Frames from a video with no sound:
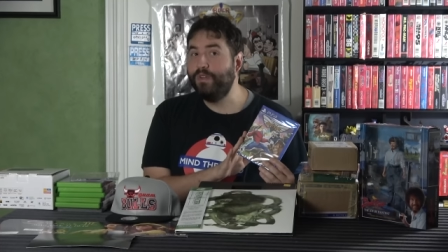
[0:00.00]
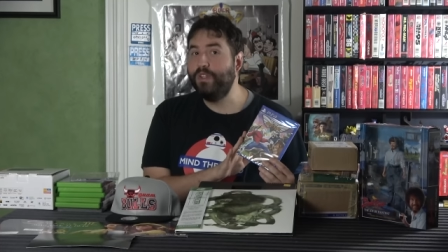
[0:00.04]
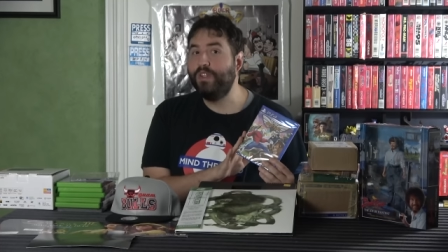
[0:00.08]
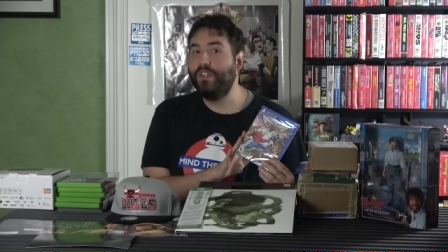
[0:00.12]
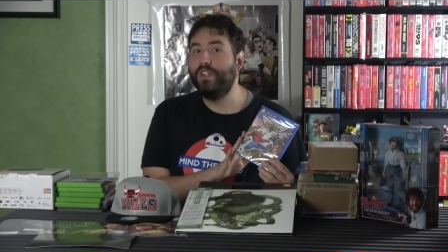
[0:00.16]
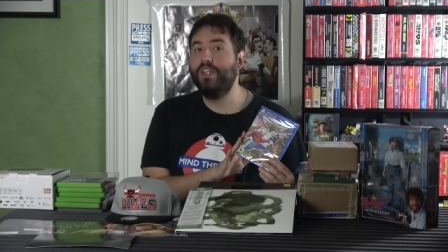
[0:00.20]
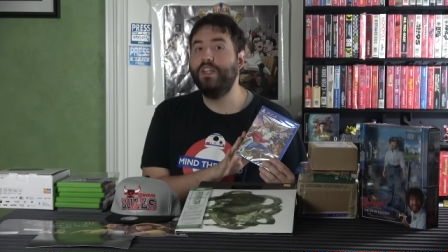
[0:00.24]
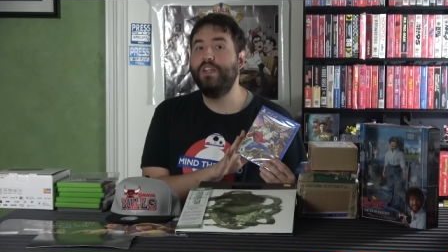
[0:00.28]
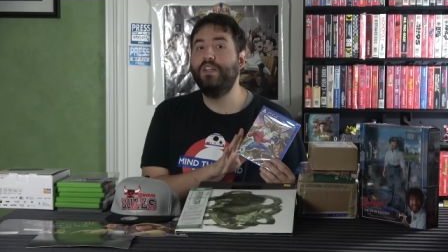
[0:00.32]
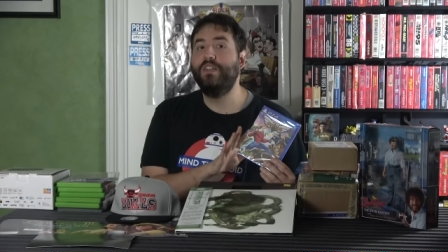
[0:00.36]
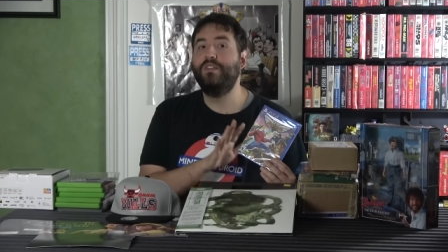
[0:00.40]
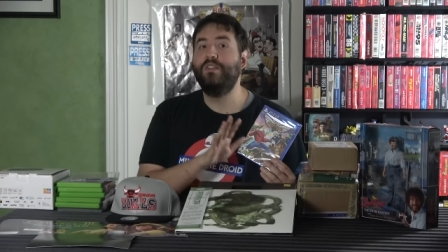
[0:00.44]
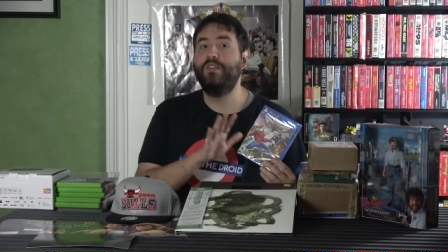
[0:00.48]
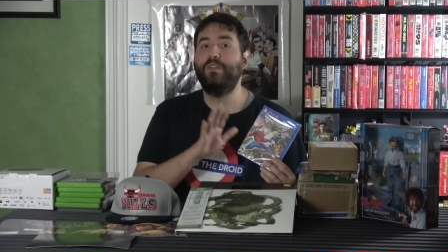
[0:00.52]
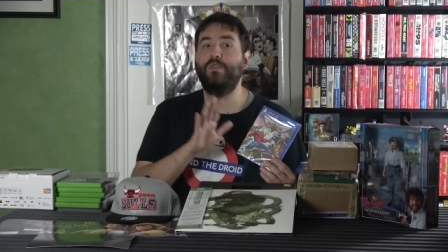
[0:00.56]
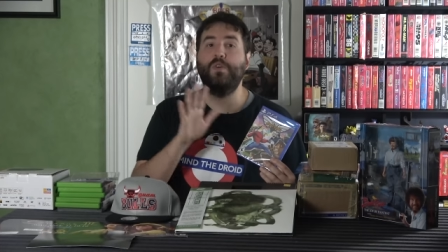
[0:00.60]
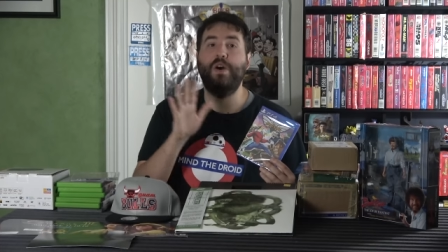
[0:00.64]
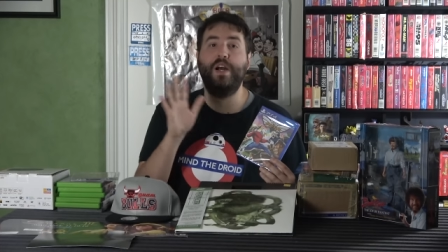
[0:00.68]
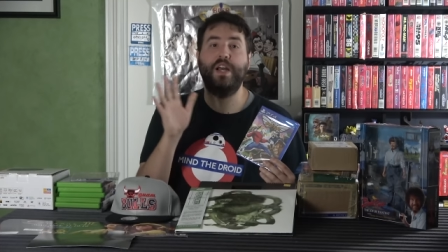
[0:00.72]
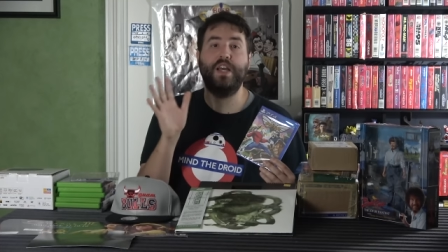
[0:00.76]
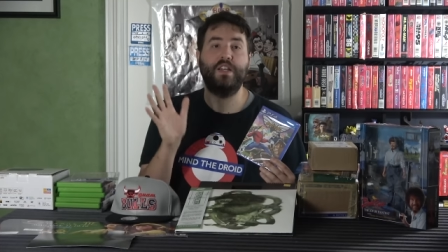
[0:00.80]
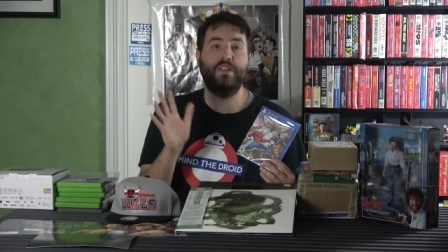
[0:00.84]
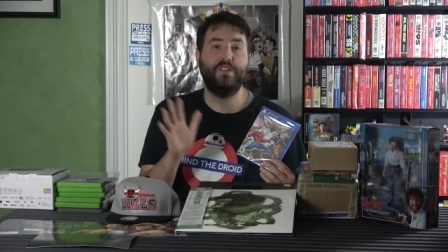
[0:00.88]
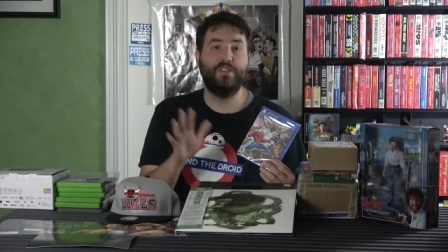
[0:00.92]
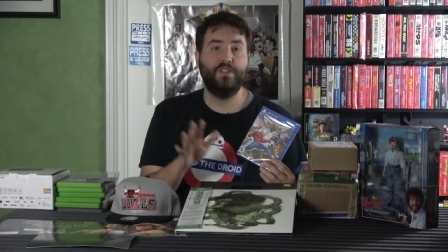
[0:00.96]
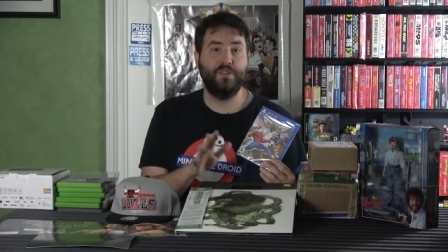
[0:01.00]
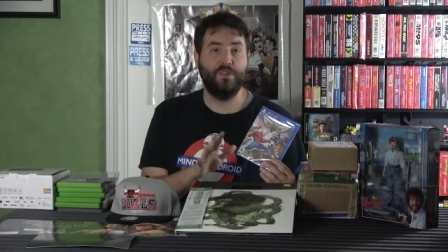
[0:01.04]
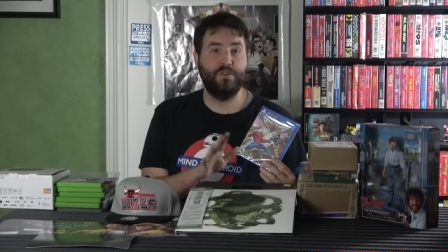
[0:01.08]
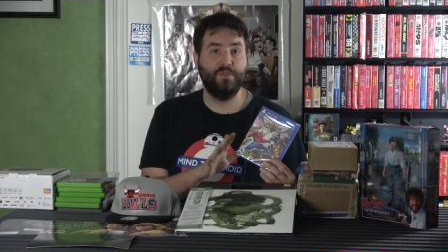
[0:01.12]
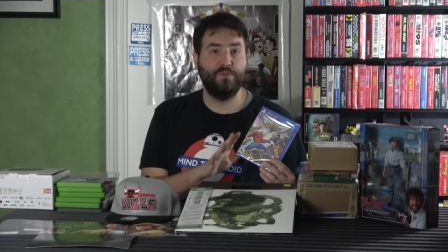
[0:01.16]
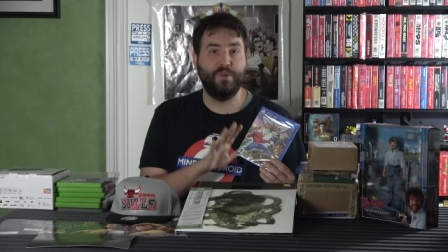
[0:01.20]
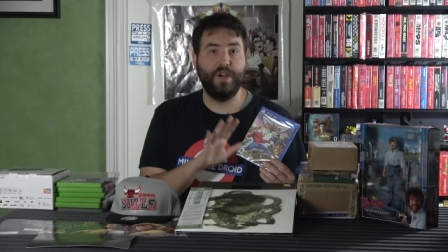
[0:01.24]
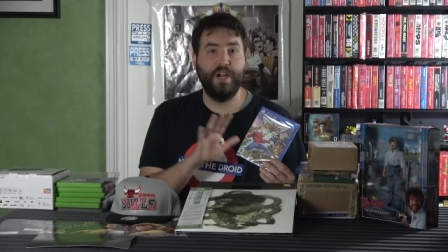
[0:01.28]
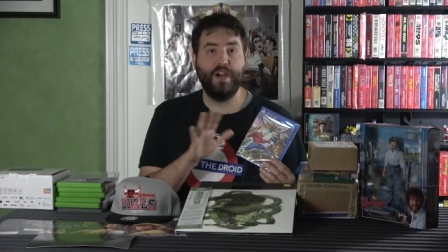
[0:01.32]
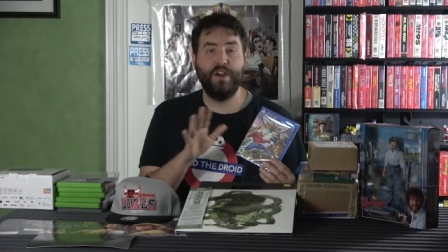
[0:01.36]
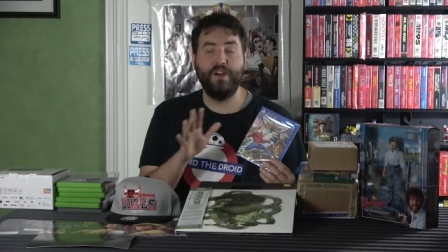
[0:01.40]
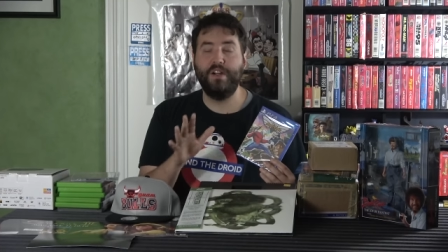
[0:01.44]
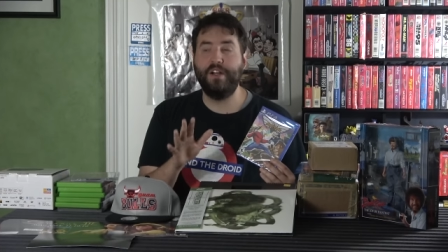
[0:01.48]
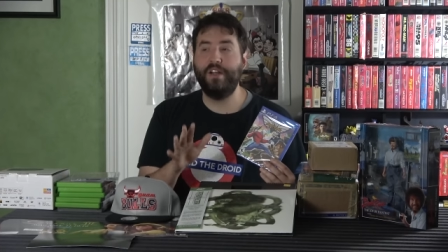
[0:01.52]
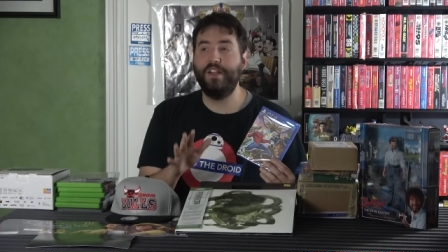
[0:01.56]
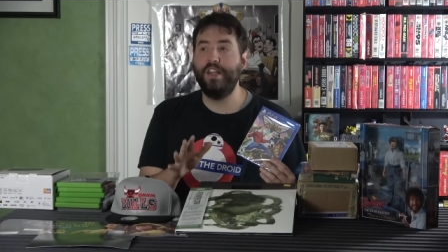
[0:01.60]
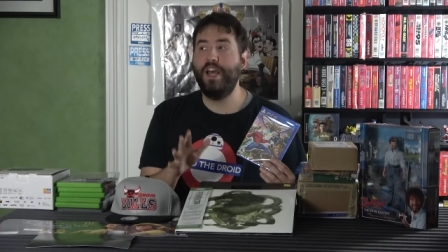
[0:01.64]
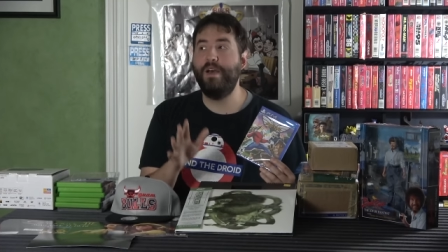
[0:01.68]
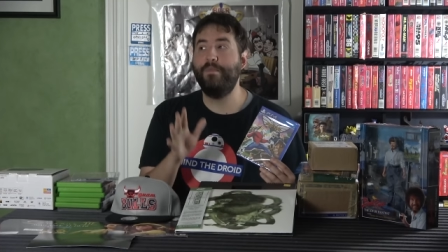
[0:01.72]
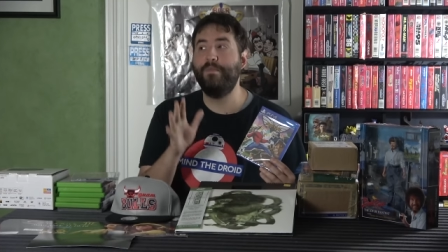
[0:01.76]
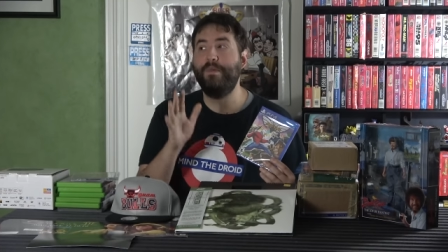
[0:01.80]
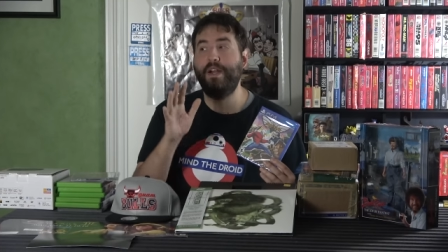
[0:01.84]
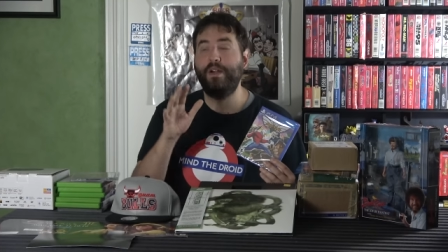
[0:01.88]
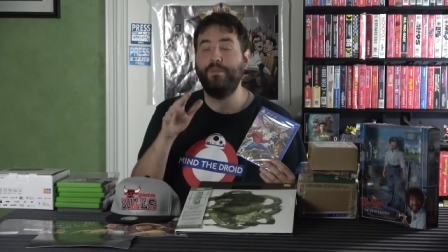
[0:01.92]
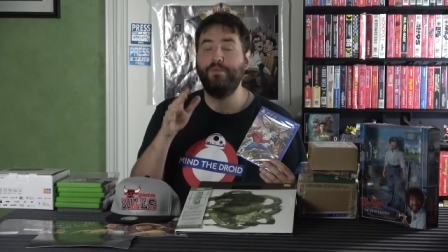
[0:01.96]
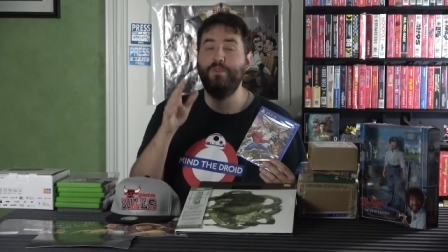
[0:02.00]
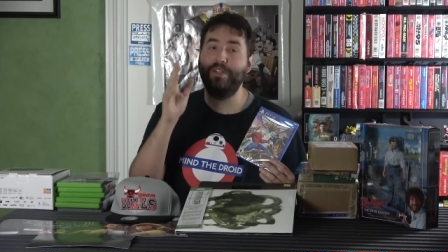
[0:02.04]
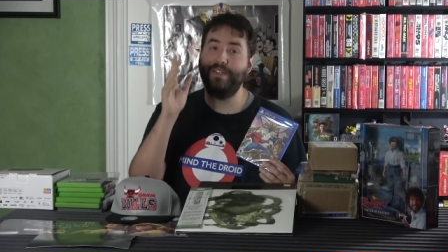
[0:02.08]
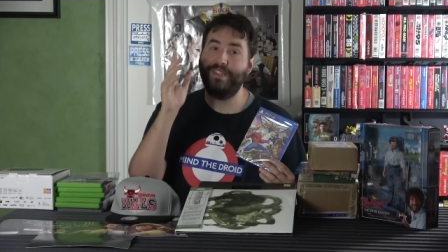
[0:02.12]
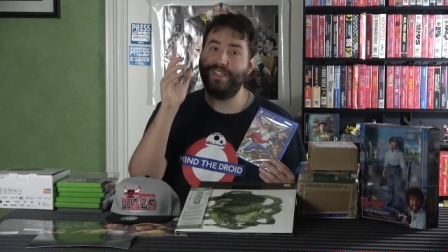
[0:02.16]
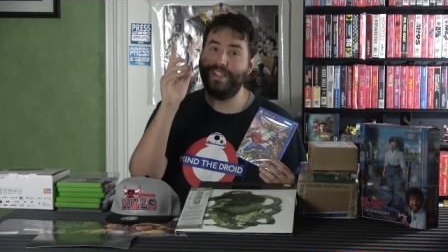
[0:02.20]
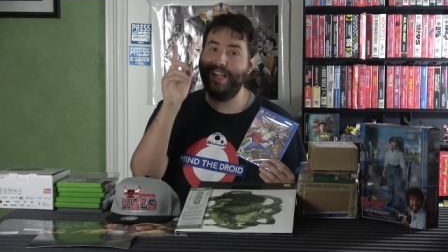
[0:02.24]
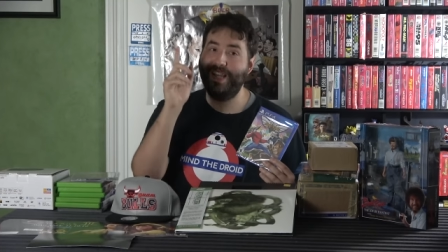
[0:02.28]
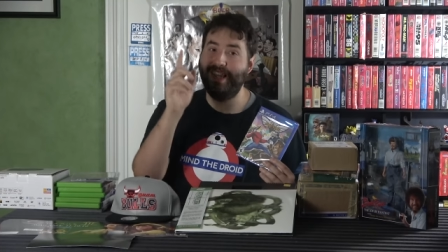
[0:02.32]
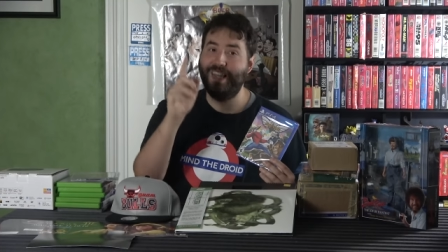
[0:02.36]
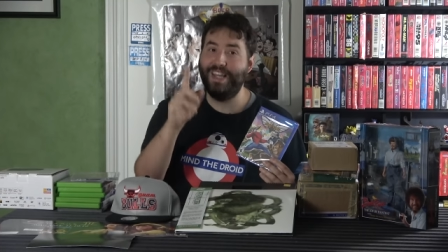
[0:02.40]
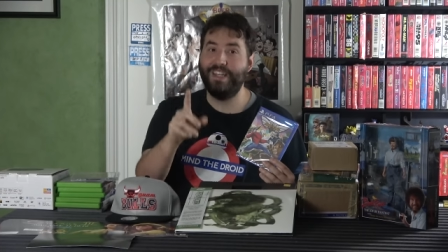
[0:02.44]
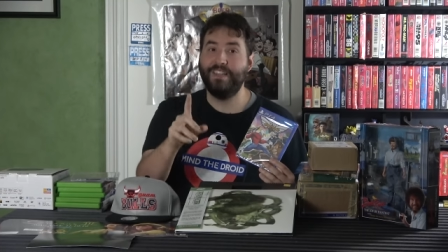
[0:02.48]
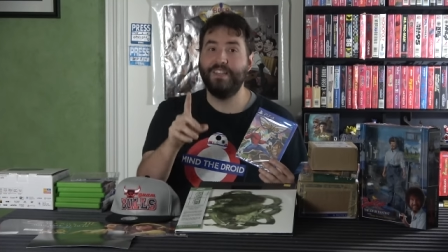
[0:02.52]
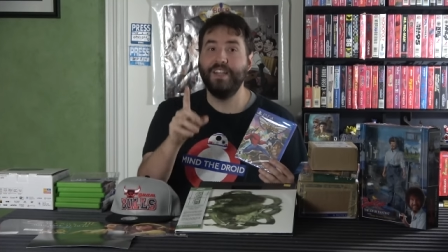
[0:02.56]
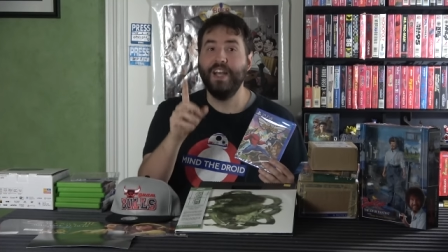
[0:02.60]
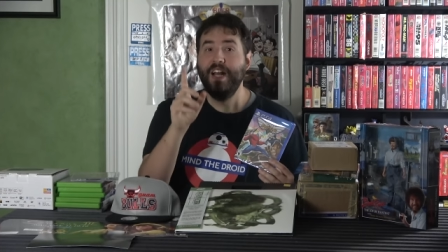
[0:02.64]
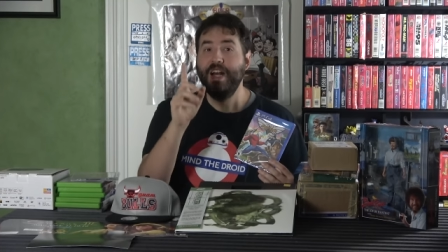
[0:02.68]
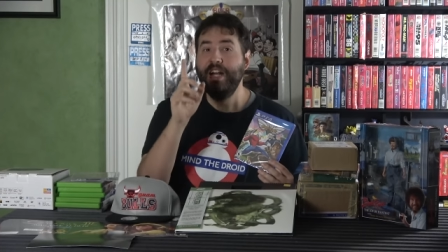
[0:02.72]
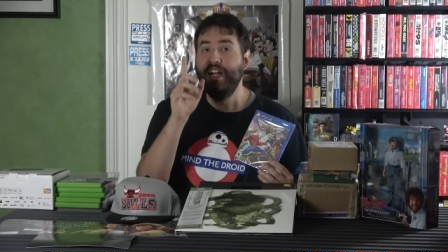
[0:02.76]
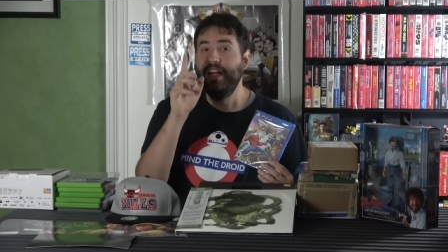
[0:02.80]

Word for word: with this and why it's so rare and all that, but I will say this